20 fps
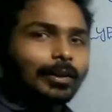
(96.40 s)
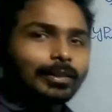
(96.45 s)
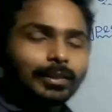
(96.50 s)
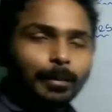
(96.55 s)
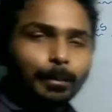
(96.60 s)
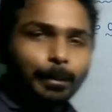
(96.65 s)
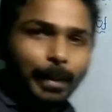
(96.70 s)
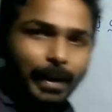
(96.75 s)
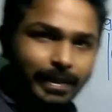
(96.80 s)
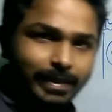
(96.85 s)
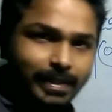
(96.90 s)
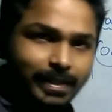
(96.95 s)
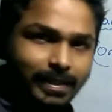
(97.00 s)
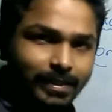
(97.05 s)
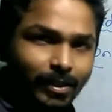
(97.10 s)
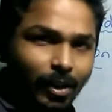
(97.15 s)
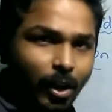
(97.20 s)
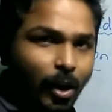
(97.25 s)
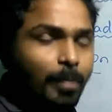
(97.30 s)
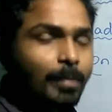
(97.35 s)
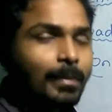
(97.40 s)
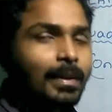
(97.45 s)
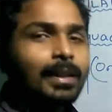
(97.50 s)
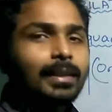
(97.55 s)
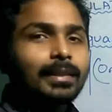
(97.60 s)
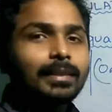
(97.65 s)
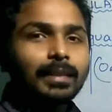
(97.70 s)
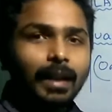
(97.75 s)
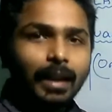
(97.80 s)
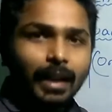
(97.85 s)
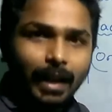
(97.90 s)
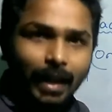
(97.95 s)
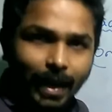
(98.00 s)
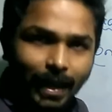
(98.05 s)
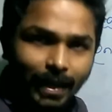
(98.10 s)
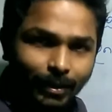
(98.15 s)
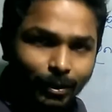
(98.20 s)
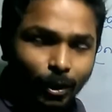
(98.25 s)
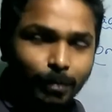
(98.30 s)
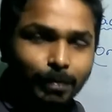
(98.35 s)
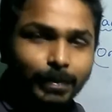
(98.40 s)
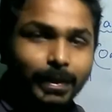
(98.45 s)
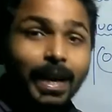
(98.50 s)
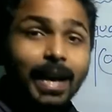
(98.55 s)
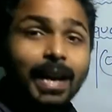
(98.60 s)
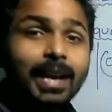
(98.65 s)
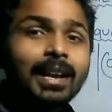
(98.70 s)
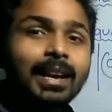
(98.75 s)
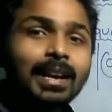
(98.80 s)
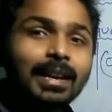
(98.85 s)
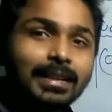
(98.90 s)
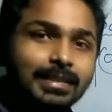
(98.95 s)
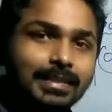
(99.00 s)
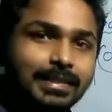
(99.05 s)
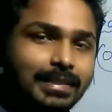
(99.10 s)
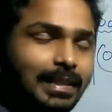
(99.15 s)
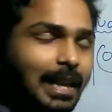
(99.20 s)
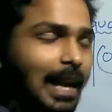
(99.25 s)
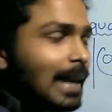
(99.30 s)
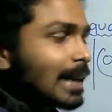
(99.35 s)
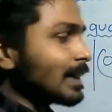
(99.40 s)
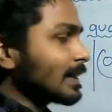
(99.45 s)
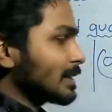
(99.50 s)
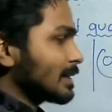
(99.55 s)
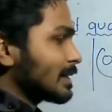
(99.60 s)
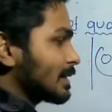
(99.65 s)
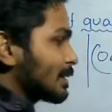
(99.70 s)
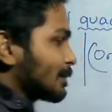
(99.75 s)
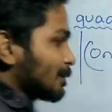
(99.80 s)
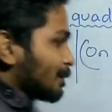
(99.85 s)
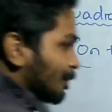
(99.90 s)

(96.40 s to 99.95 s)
on the basis of the length of their sides.